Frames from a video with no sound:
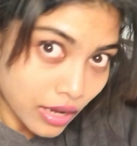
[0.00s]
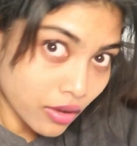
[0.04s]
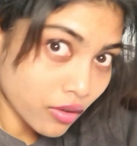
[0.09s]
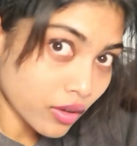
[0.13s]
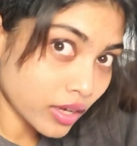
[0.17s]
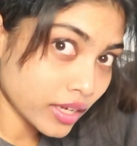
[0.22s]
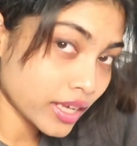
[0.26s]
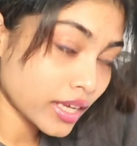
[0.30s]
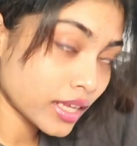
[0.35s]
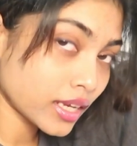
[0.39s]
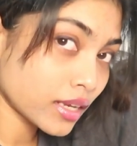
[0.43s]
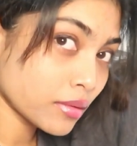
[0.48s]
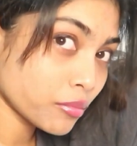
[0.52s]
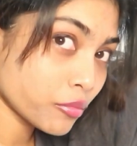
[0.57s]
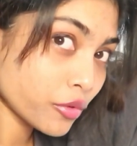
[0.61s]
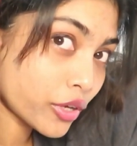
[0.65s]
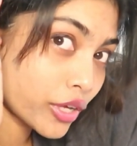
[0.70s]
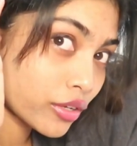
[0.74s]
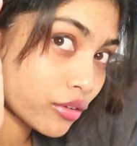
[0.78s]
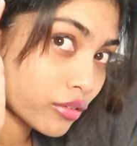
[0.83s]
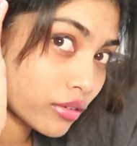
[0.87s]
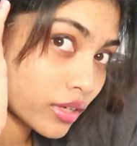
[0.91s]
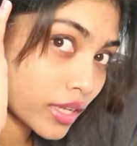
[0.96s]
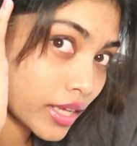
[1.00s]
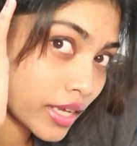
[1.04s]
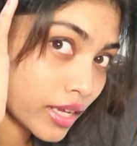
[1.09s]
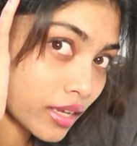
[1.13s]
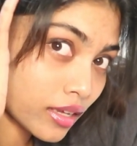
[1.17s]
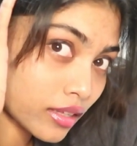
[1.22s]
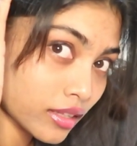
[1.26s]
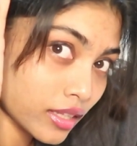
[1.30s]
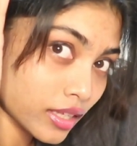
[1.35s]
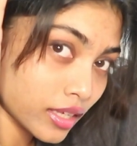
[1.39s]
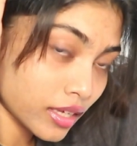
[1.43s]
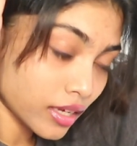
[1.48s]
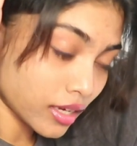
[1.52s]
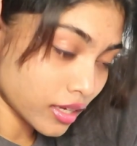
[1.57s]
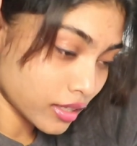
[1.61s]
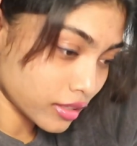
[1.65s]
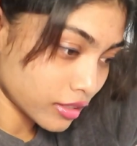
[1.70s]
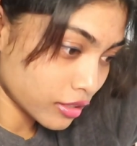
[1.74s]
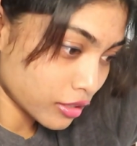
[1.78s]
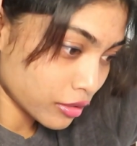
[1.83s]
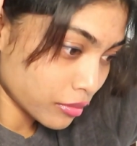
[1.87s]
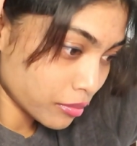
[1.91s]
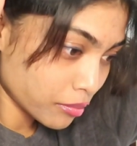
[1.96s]
Now again I'm going to take the
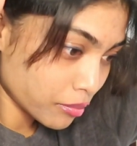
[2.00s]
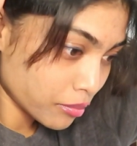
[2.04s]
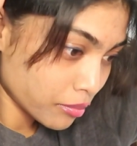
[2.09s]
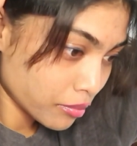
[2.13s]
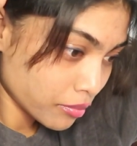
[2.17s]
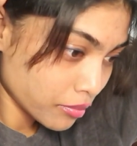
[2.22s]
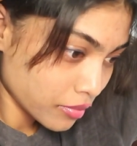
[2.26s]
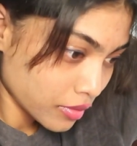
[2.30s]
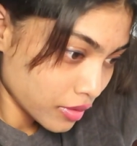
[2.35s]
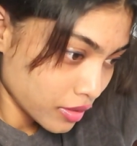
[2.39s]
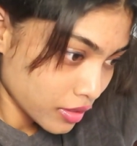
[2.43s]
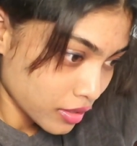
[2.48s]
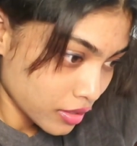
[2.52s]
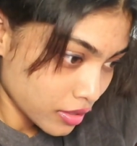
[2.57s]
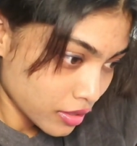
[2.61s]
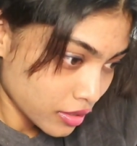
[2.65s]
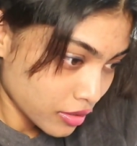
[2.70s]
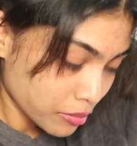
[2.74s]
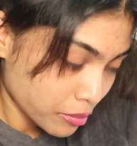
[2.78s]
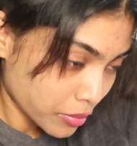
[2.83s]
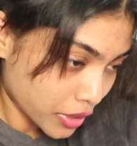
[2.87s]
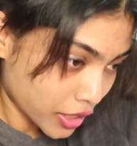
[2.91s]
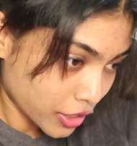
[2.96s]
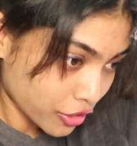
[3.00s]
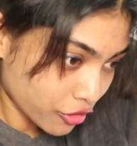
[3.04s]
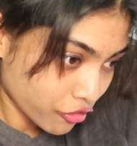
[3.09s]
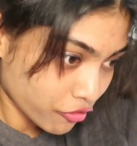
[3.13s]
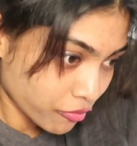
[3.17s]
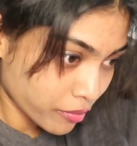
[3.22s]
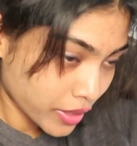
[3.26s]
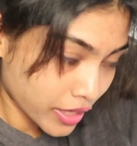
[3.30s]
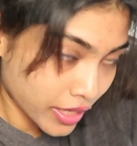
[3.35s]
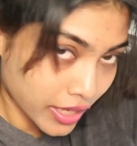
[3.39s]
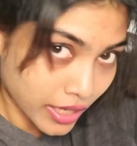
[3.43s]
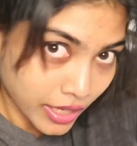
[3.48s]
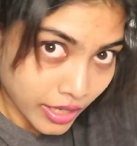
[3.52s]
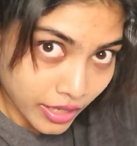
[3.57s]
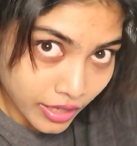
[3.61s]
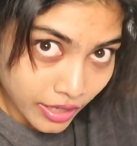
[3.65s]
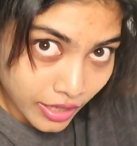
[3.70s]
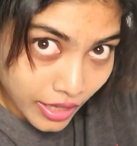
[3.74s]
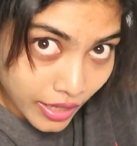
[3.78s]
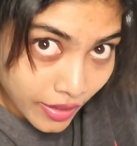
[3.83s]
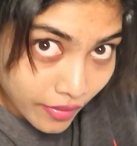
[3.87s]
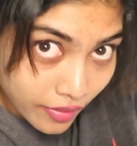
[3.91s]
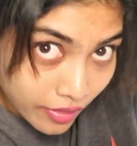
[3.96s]
other part of my
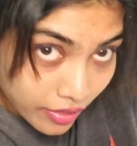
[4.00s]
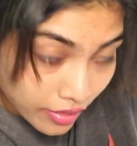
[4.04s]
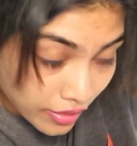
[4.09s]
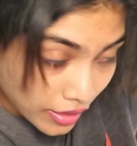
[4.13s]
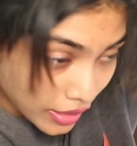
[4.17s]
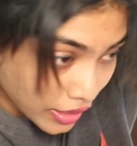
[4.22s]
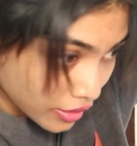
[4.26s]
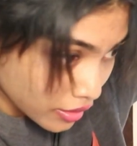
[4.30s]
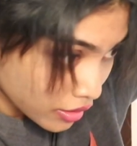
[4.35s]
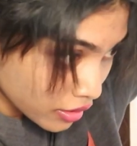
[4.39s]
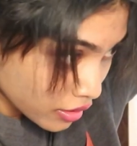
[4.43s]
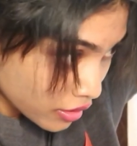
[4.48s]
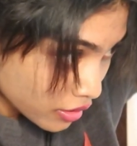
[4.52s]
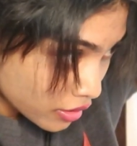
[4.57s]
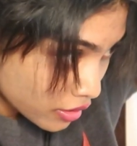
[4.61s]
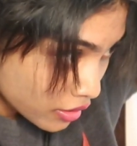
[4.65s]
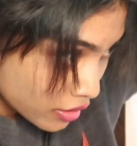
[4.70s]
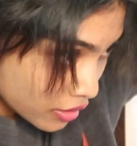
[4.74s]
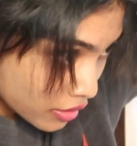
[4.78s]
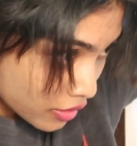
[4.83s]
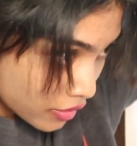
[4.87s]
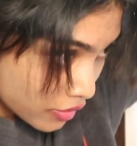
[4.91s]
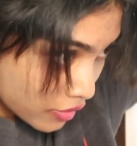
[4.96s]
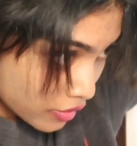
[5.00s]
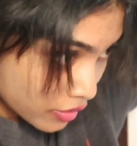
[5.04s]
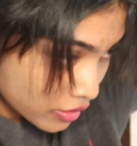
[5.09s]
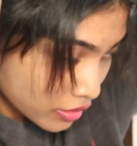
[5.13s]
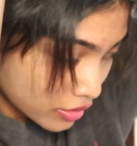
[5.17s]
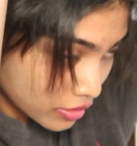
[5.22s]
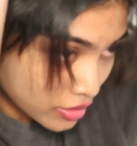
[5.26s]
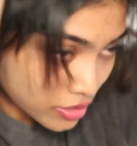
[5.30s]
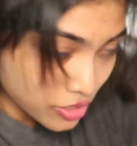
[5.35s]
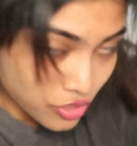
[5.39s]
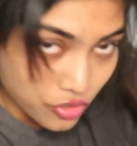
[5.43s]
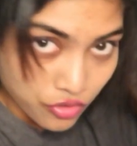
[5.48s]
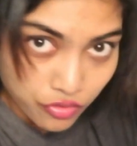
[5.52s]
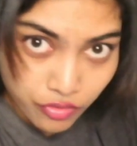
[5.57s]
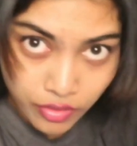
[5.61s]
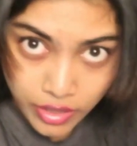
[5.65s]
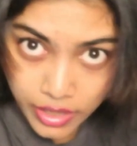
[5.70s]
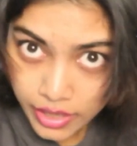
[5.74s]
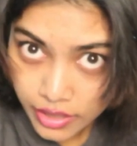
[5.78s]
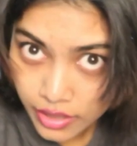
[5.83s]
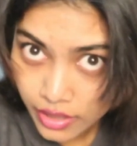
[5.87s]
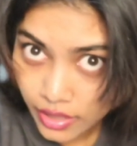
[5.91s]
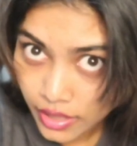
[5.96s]
hair and then this
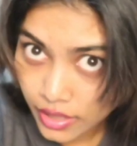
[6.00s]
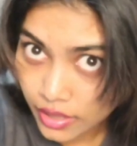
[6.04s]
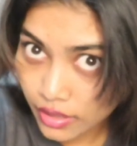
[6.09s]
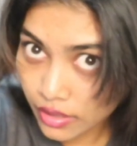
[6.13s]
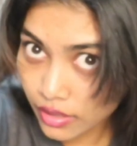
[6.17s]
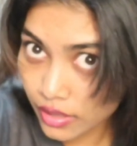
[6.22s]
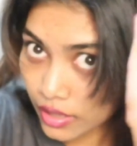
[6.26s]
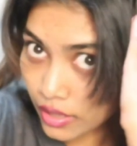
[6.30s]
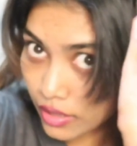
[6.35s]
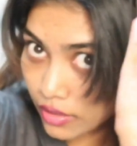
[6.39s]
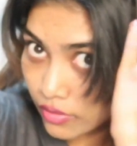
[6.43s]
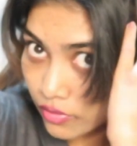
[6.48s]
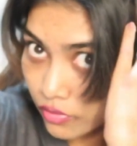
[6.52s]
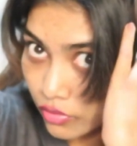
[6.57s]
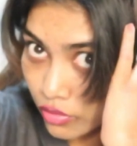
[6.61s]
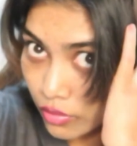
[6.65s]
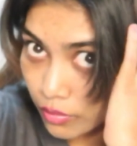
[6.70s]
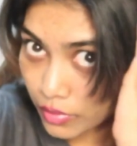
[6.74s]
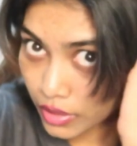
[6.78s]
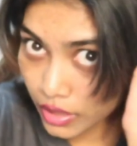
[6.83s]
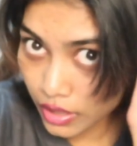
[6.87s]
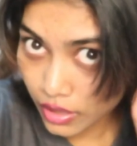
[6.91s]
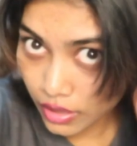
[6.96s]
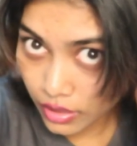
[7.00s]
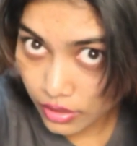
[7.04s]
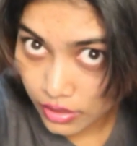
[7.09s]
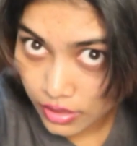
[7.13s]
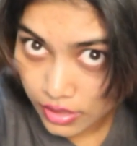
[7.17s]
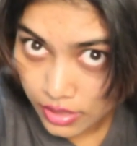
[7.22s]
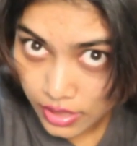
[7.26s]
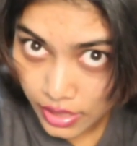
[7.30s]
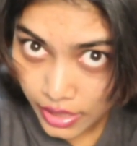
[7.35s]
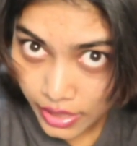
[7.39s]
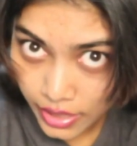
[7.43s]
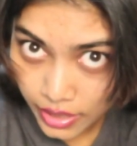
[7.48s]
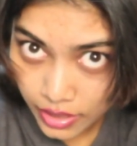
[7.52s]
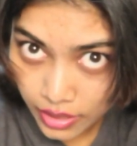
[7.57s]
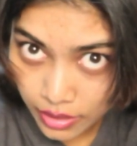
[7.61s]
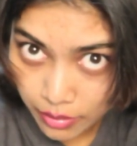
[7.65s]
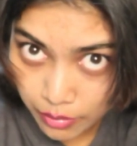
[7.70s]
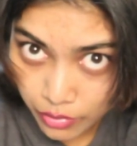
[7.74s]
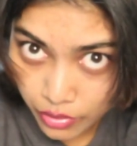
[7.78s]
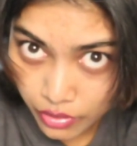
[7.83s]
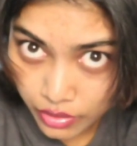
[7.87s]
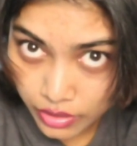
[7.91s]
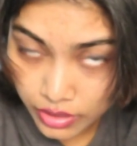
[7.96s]
strand, and again from the other side
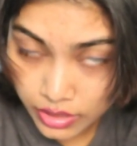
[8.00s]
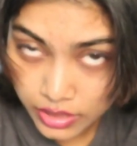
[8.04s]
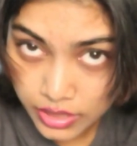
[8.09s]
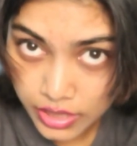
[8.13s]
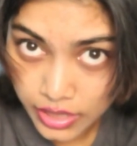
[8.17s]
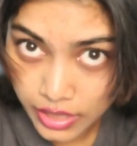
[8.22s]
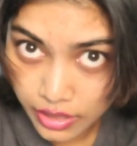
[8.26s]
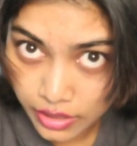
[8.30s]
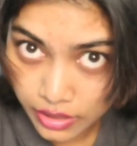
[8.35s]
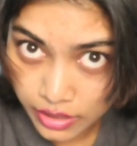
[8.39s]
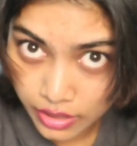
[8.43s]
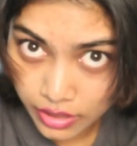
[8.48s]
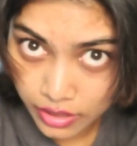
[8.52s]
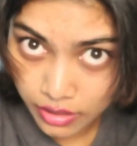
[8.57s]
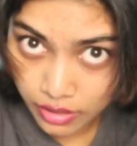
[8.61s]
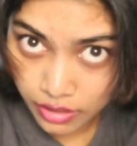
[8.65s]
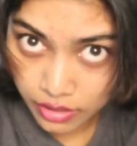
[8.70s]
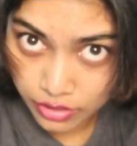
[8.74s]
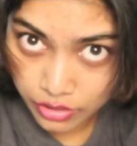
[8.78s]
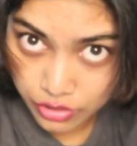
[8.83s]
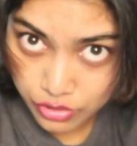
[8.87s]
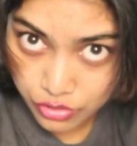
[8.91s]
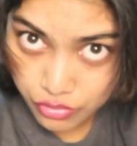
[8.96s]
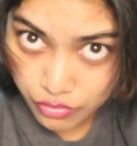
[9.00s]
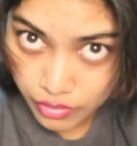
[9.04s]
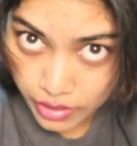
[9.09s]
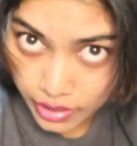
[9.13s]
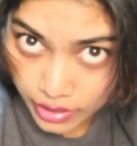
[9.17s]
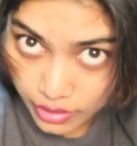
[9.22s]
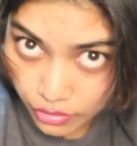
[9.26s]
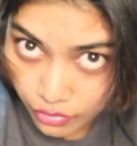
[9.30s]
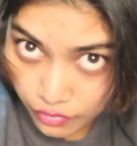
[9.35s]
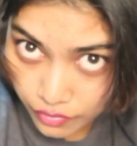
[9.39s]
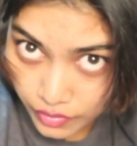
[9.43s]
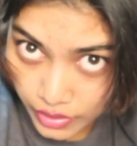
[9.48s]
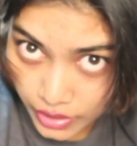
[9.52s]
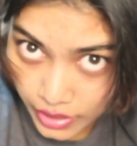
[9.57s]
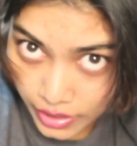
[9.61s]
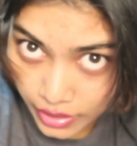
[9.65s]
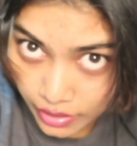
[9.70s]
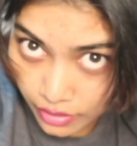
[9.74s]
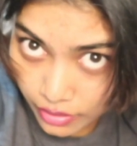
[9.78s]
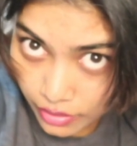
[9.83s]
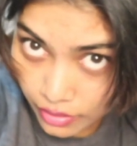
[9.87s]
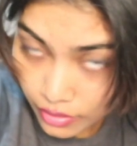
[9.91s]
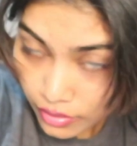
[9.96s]
I'm gonna take the other strand of the
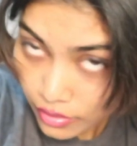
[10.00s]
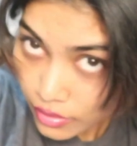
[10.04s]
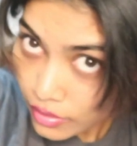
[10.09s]
hair.